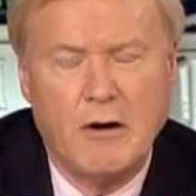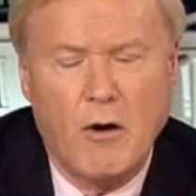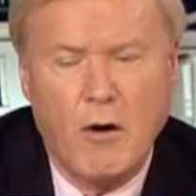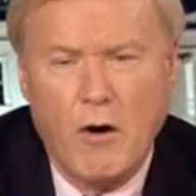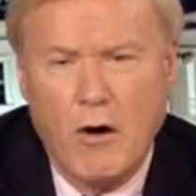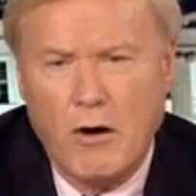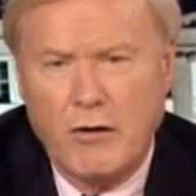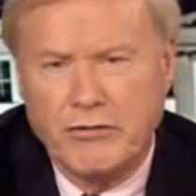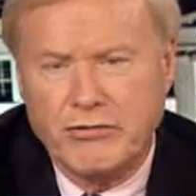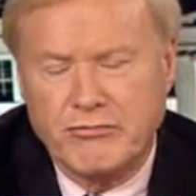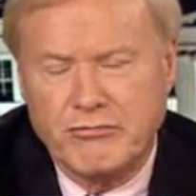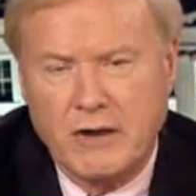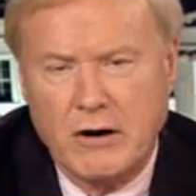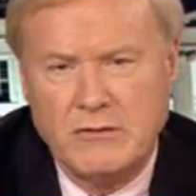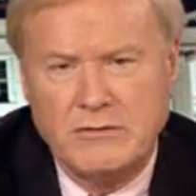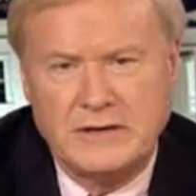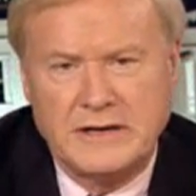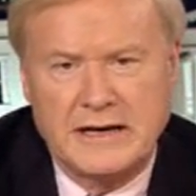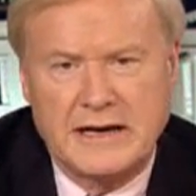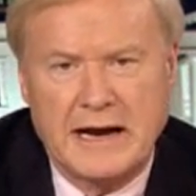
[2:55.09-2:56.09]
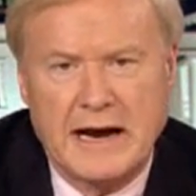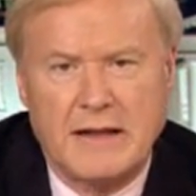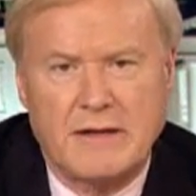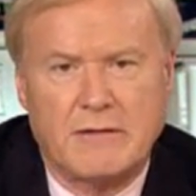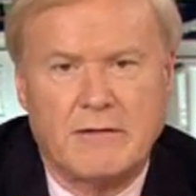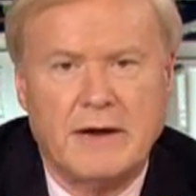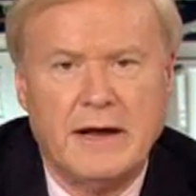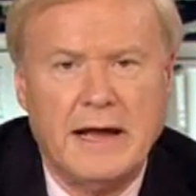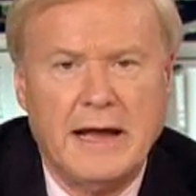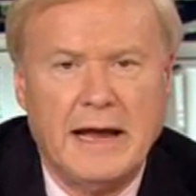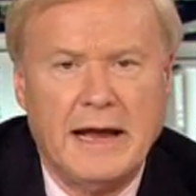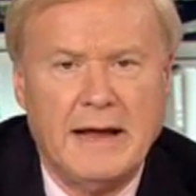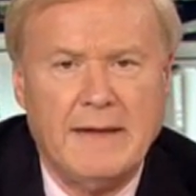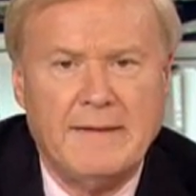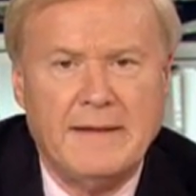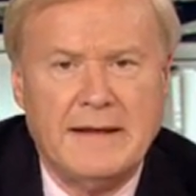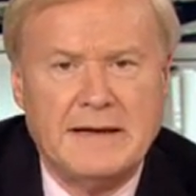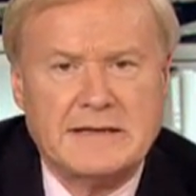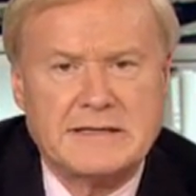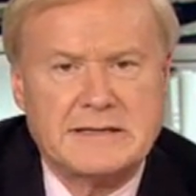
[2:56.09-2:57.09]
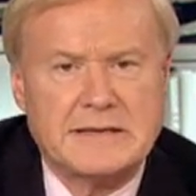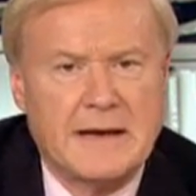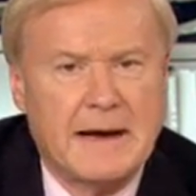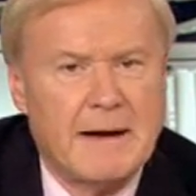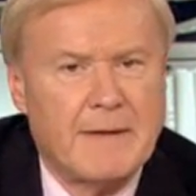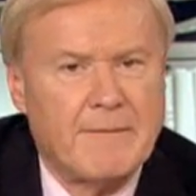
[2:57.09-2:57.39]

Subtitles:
all thrown together in this